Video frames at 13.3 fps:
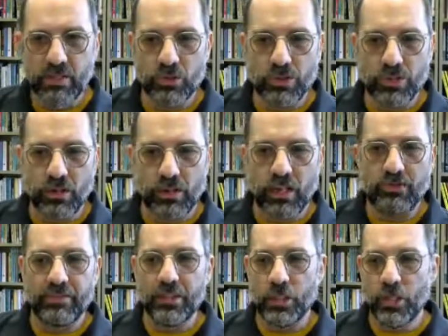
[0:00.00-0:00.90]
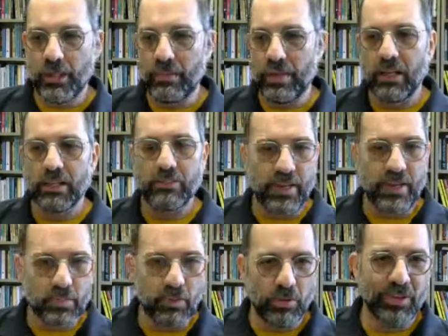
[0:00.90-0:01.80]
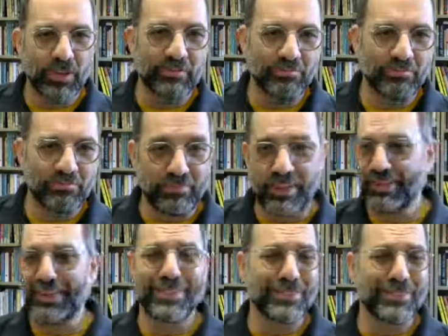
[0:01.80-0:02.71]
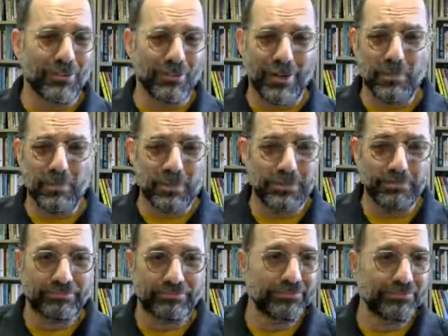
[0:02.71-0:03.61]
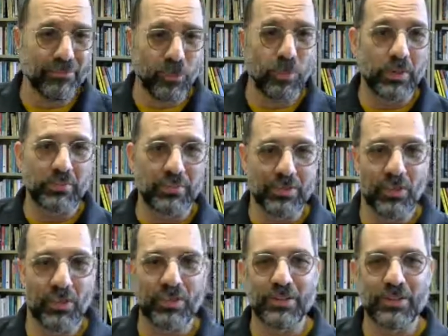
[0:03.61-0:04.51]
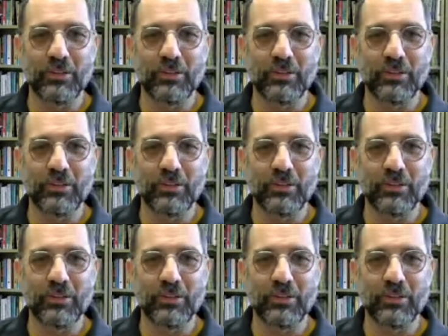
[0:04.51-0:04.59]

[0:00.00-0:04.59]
SocArXiv on Gmail and Facebook and even Instagram and Twitter and so on.